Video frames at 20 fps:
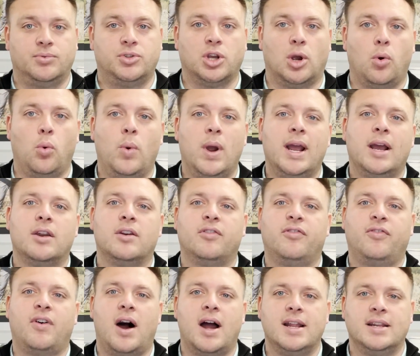So we're going to
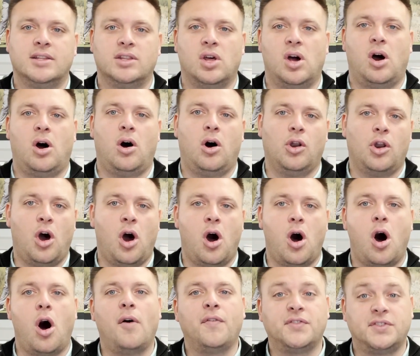find that on our
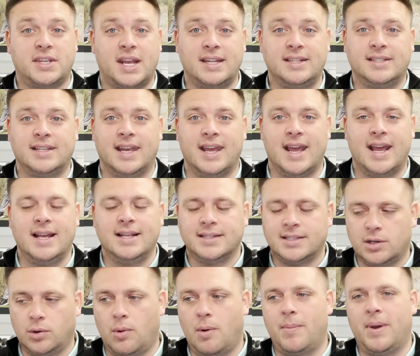off center hit,
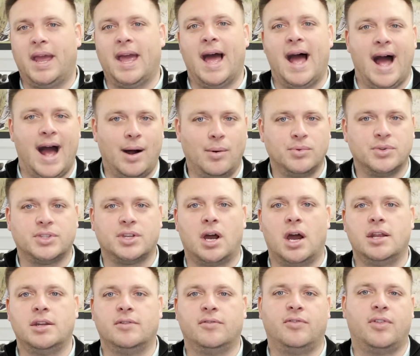so when we get
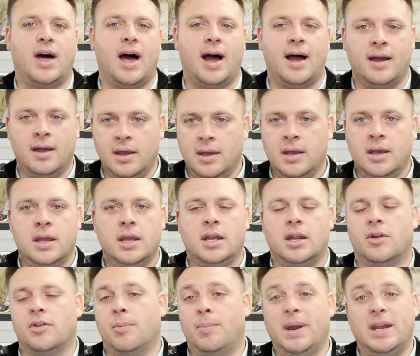outside of that, you know, the